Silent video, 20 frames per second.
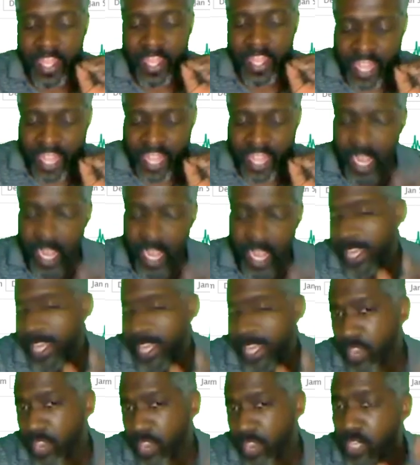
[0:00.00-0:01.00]
The coming
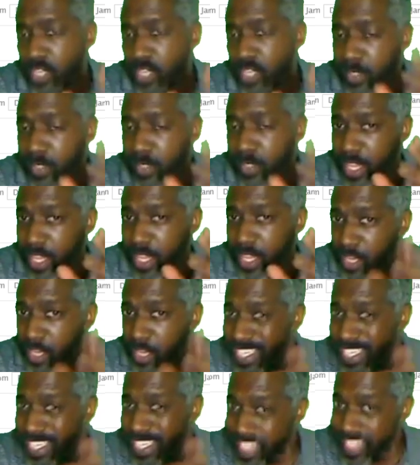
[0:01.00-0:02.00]
year is going to be a little
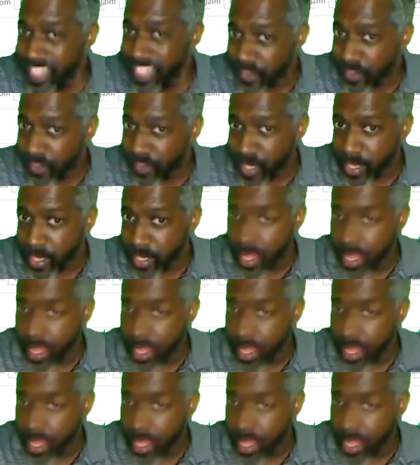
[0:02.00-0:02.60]
bit different